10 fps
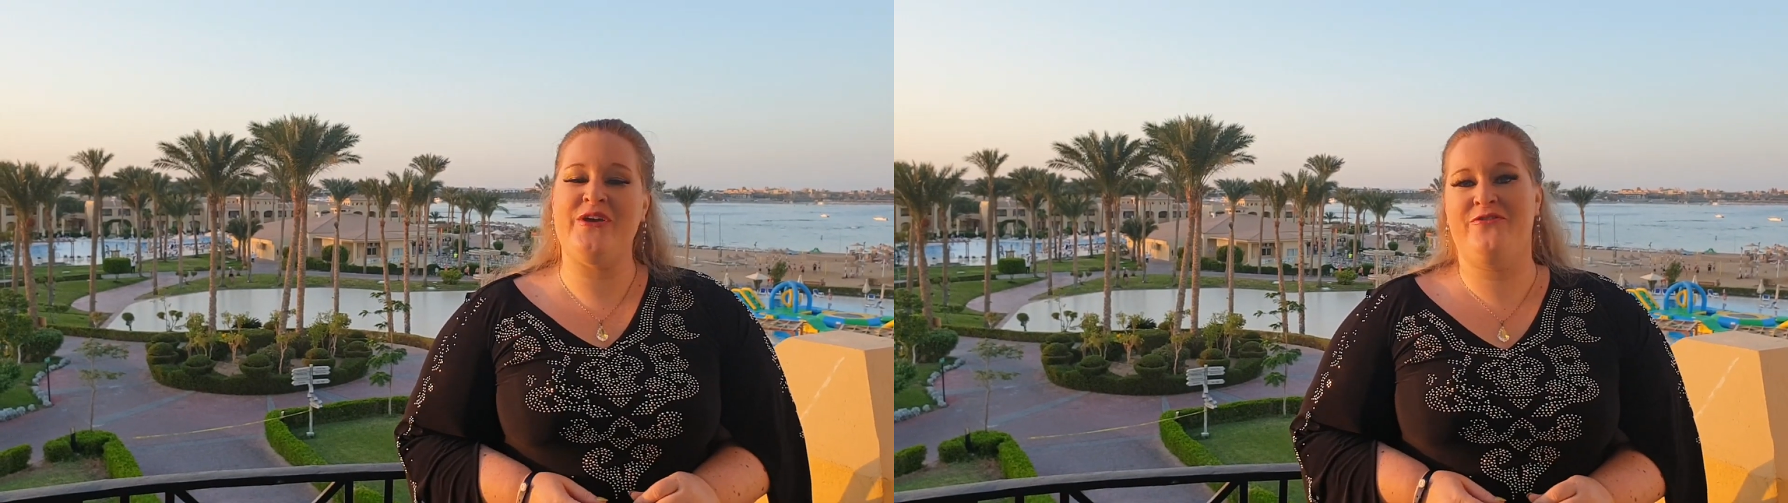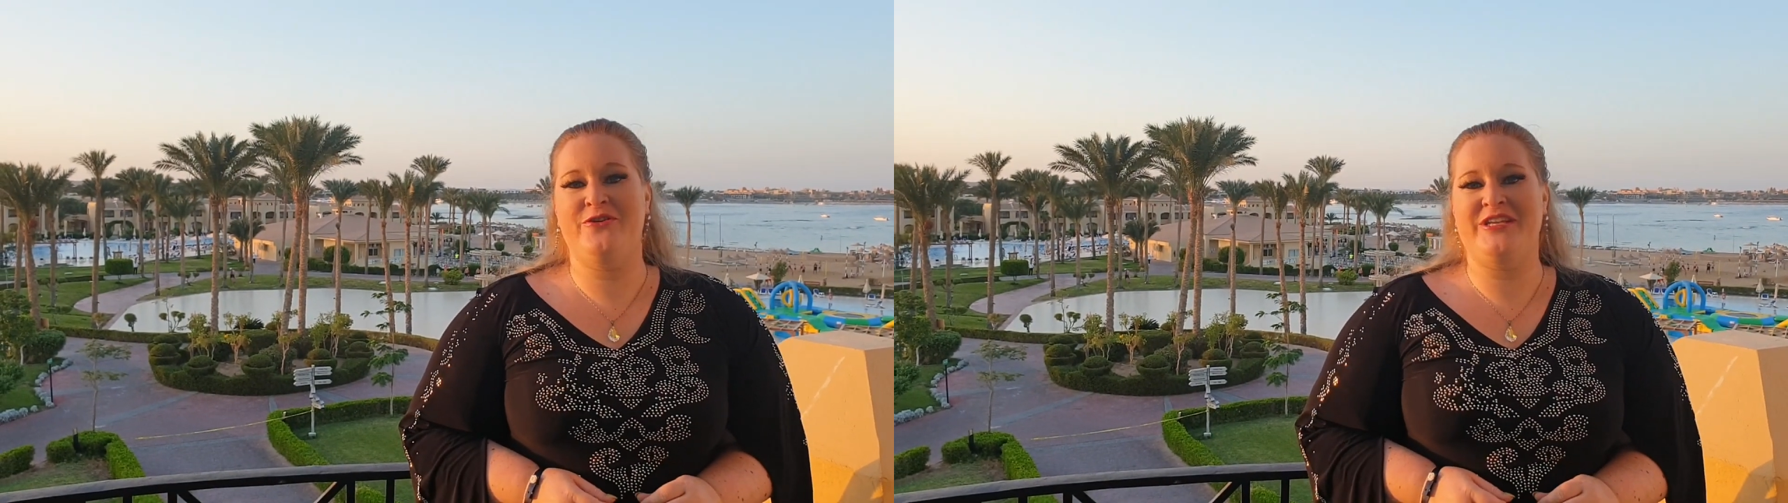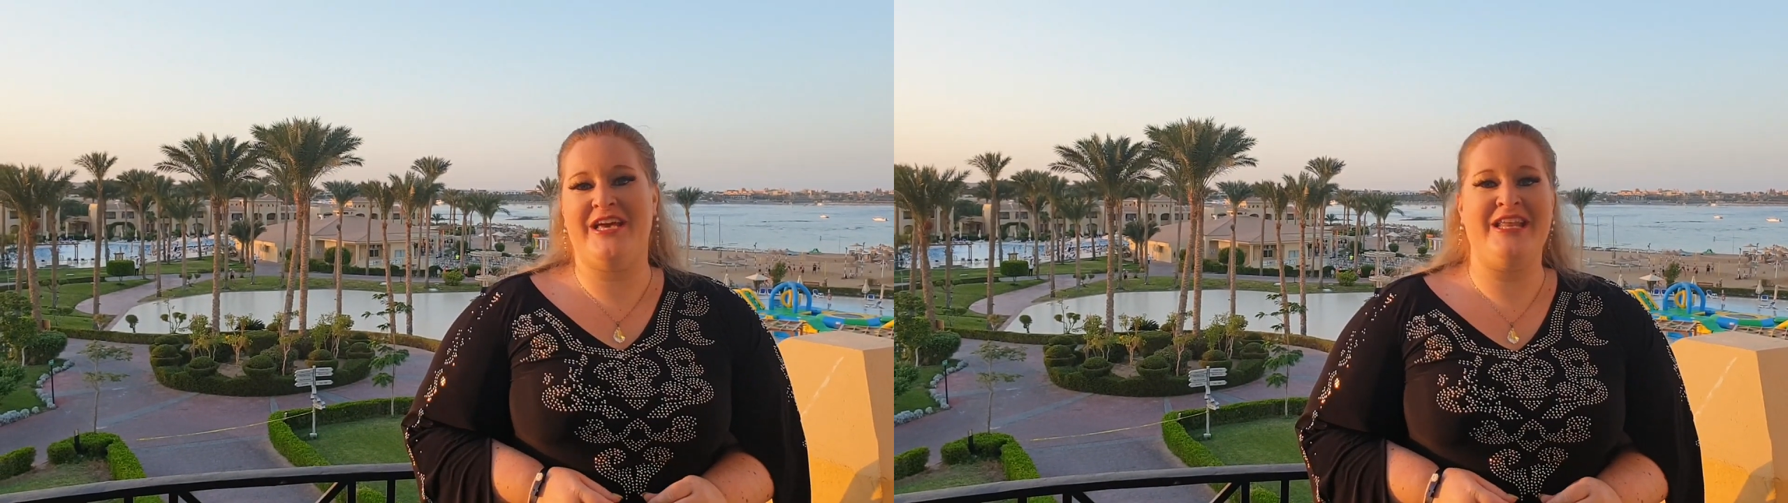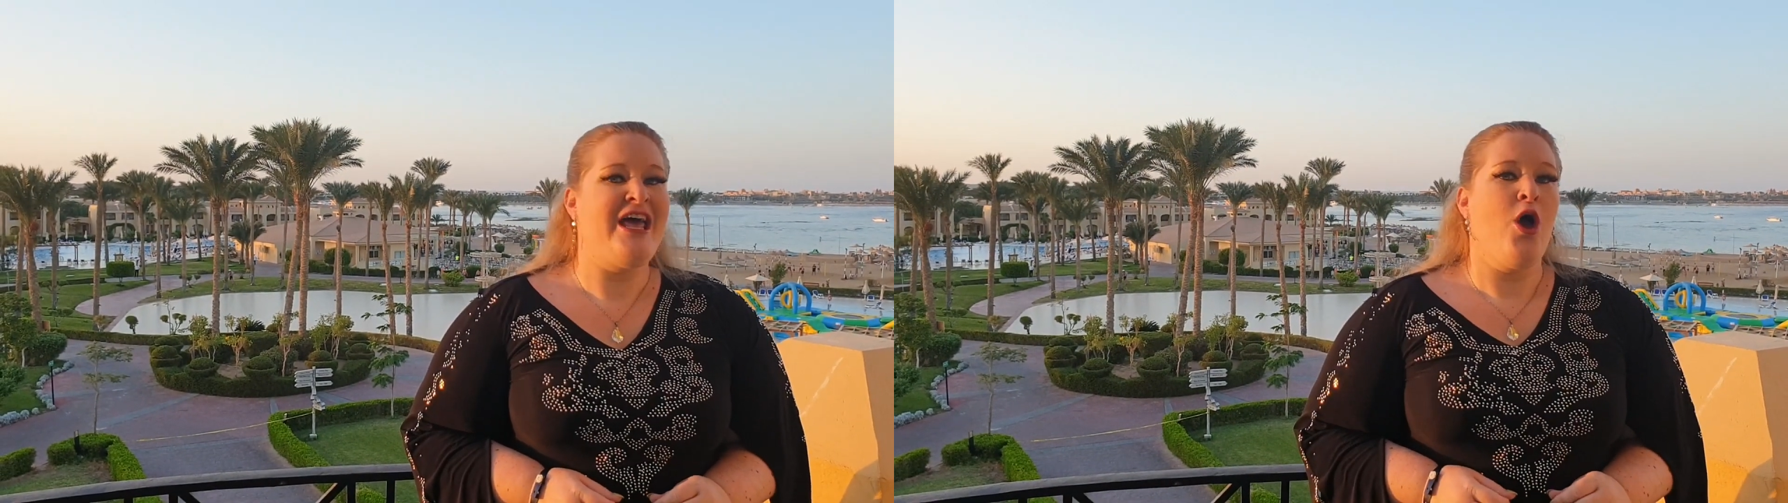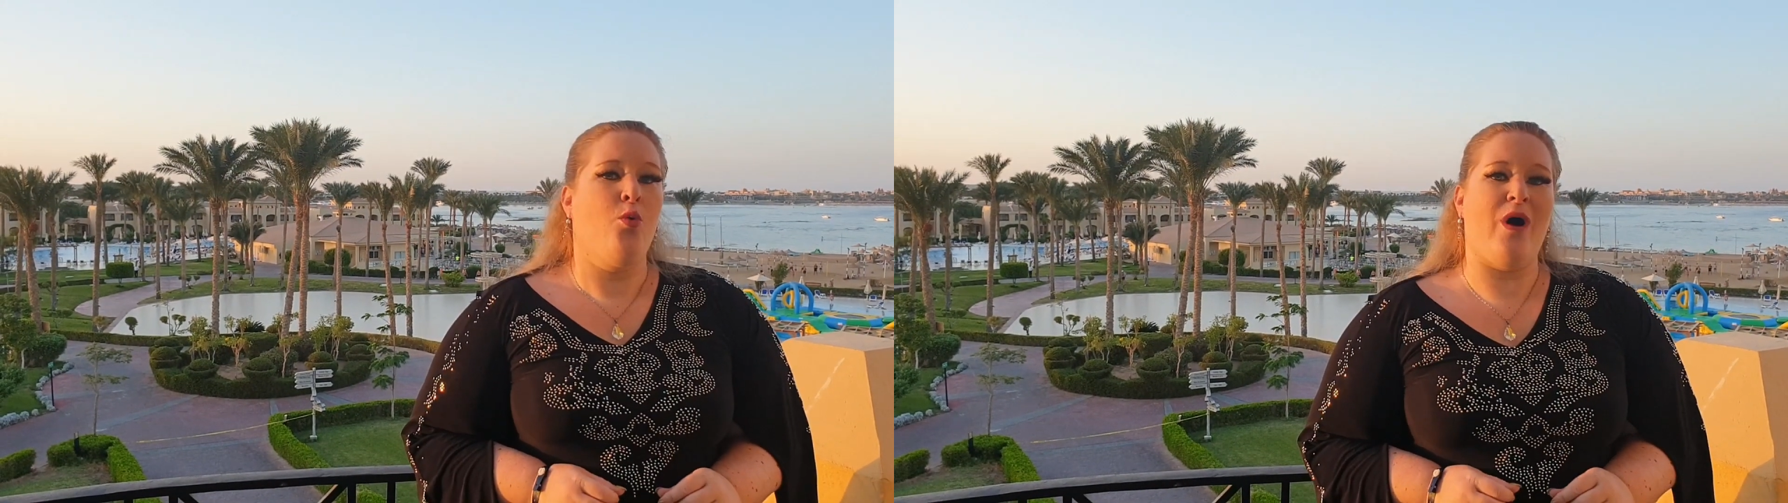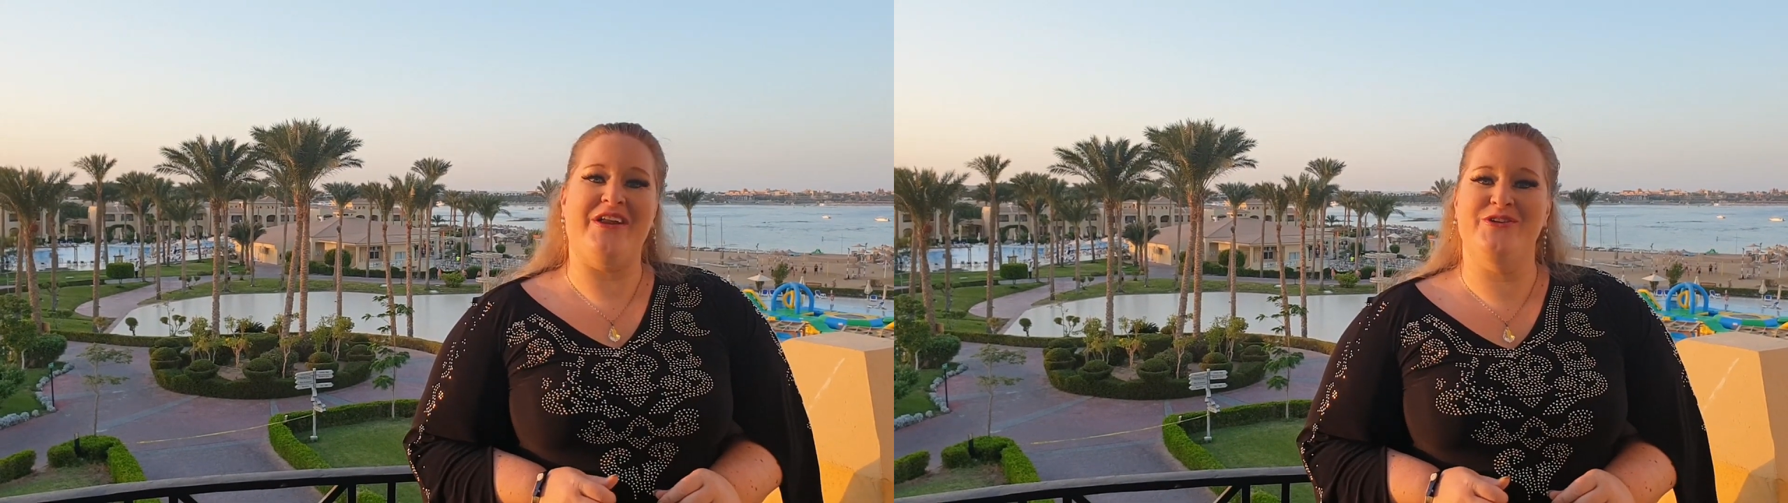If you did, why